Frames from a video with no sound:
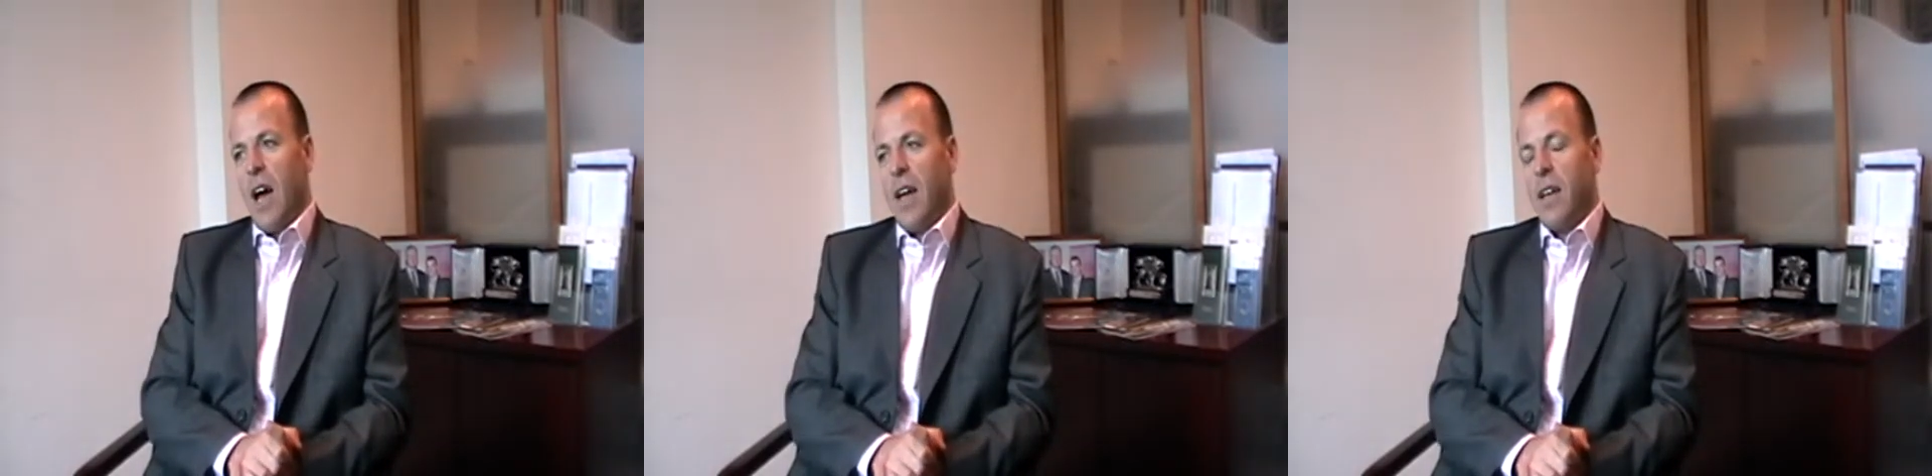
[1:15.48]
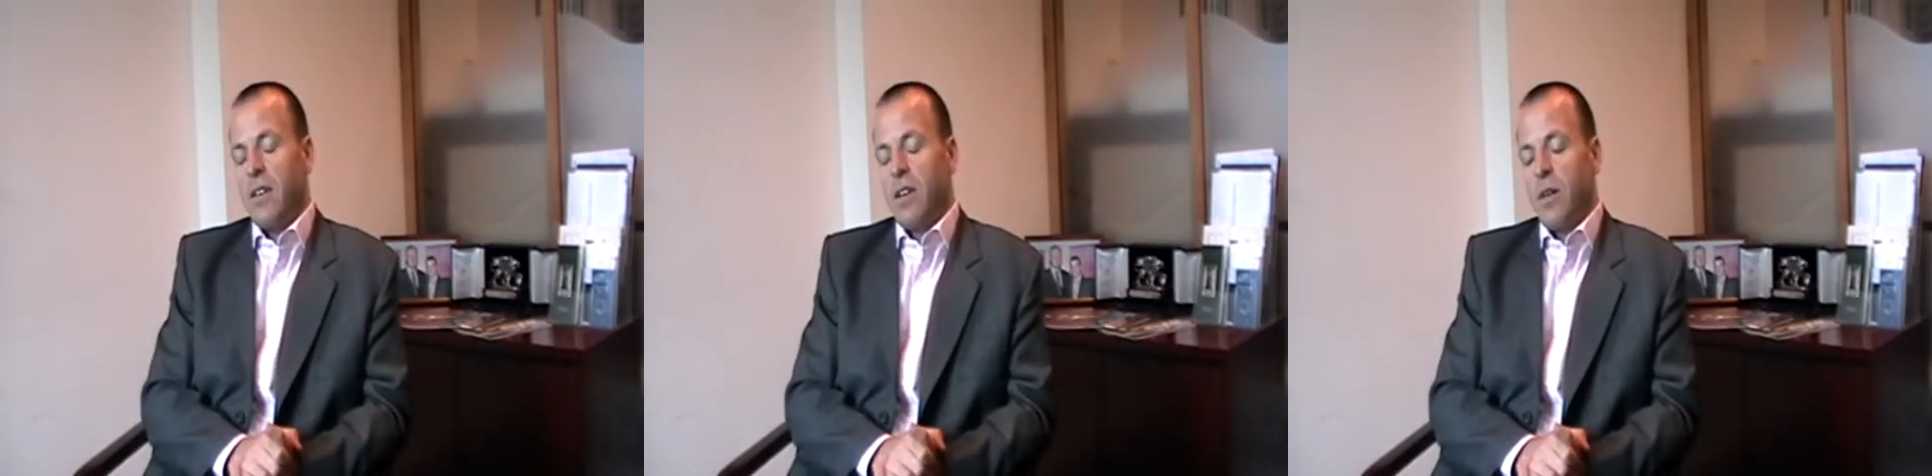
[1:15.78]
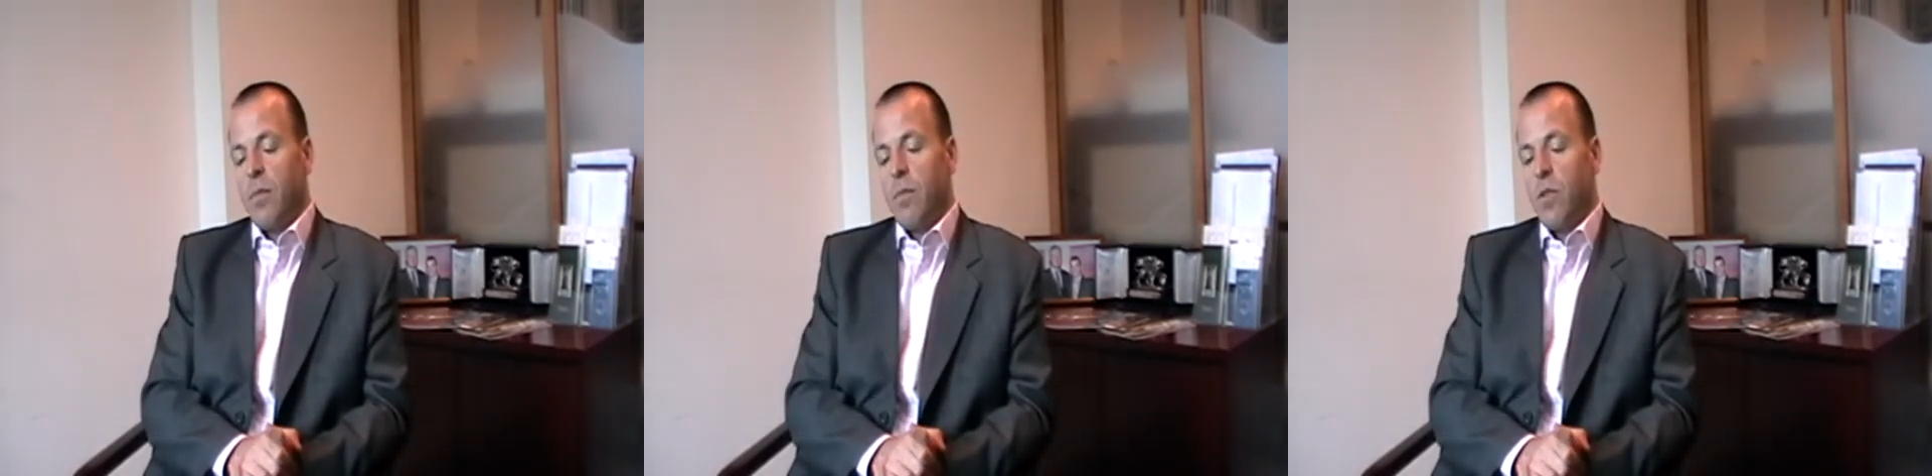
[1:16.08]
and
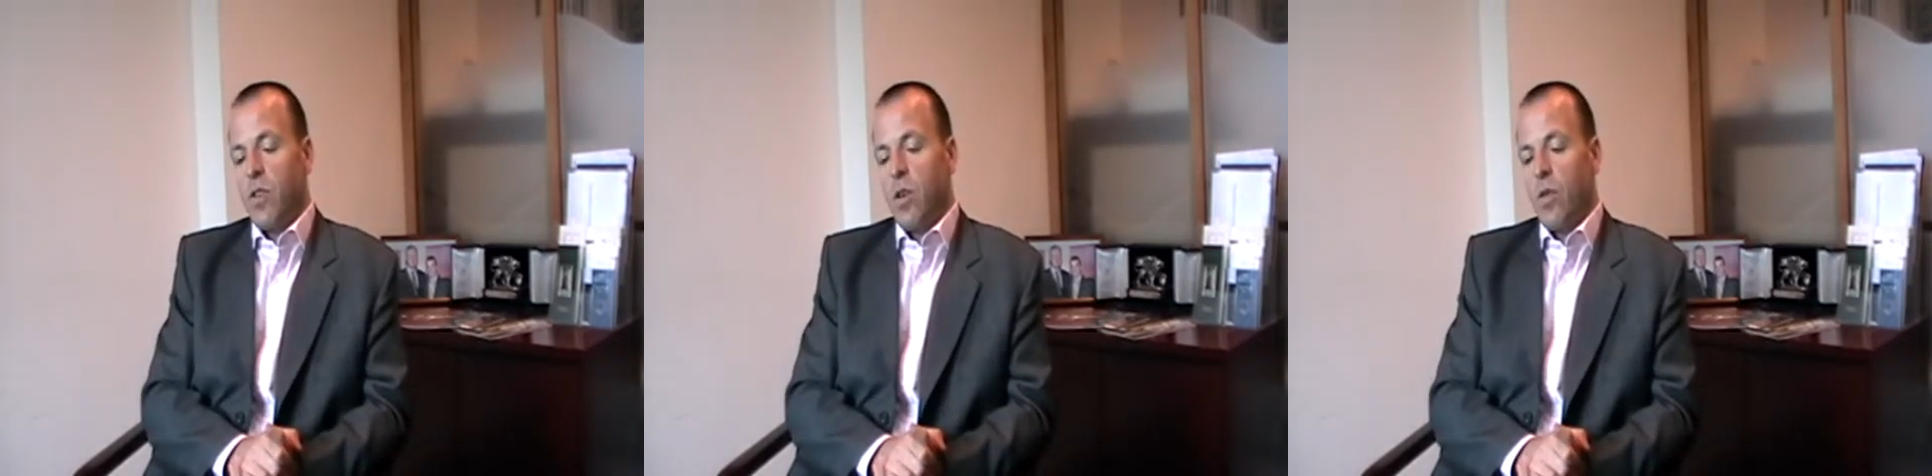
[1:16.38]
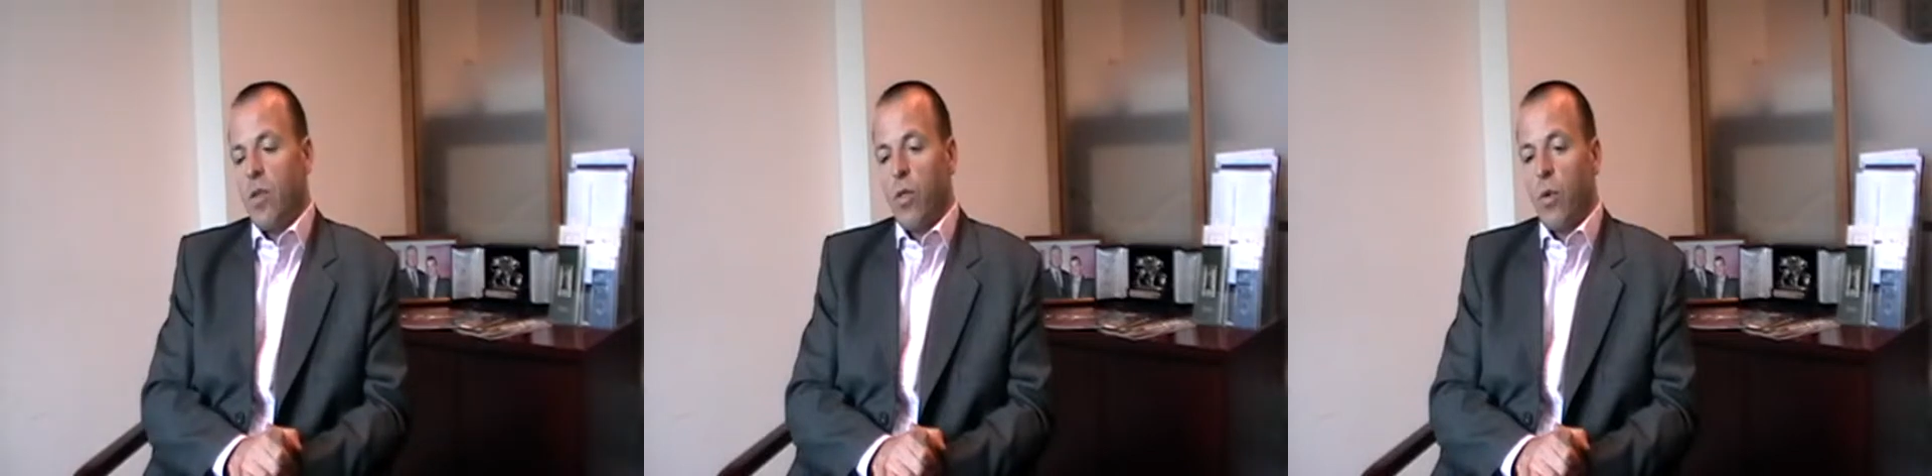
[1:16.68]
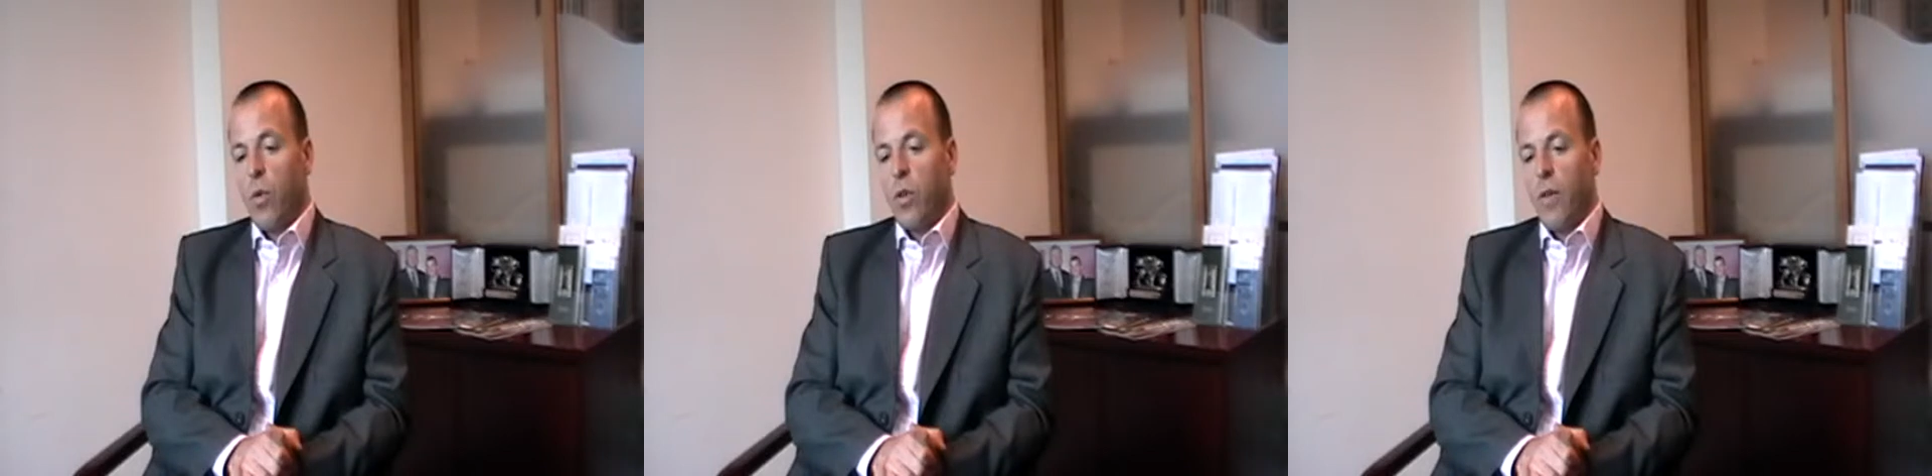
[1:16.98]
so the
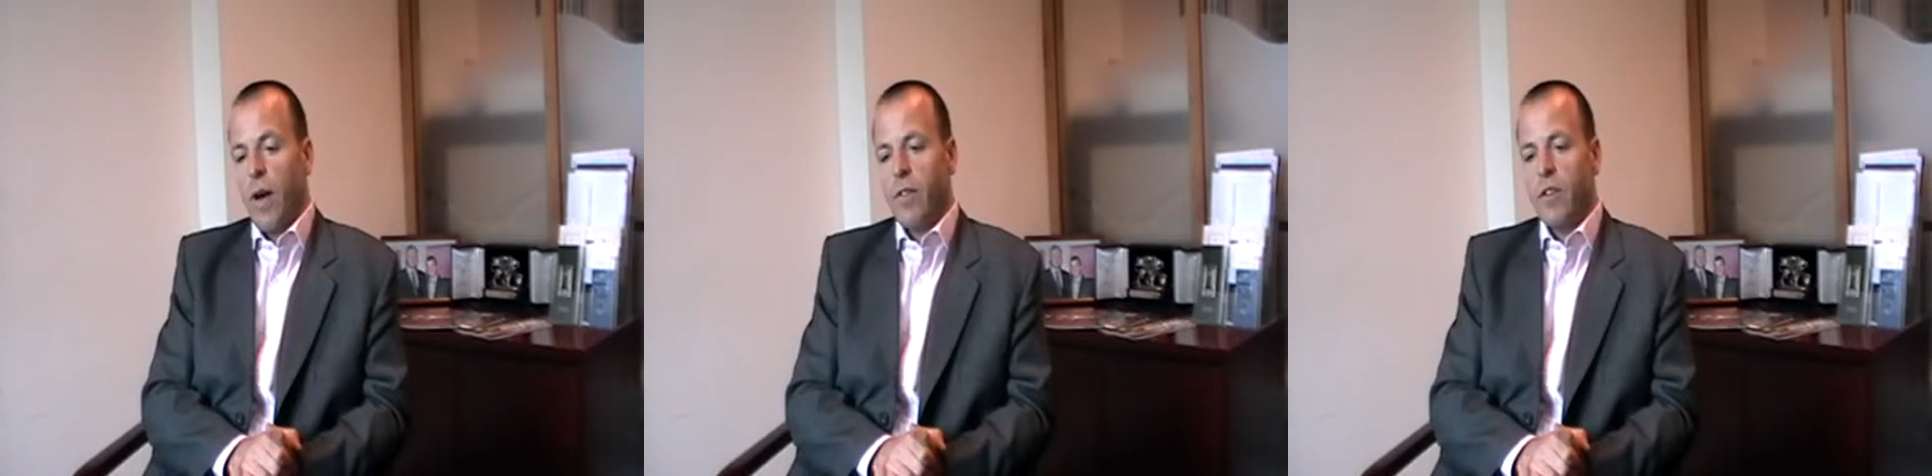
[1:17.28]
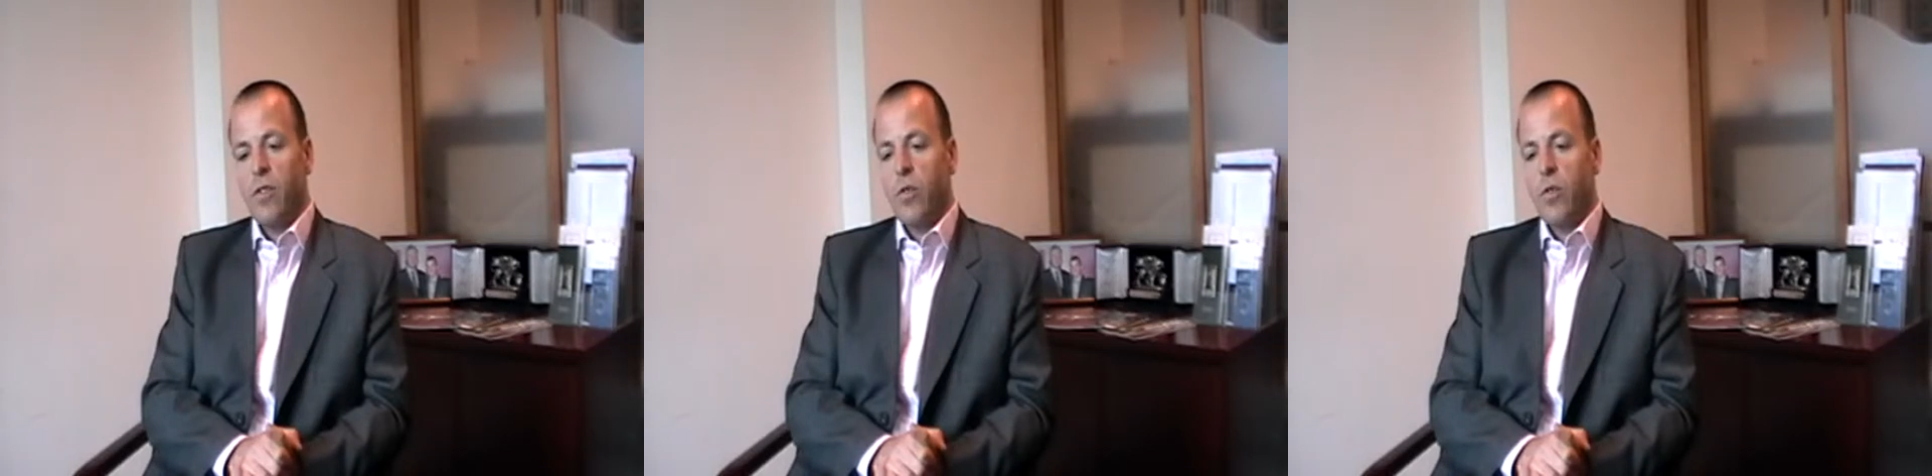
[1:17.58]
thought of having to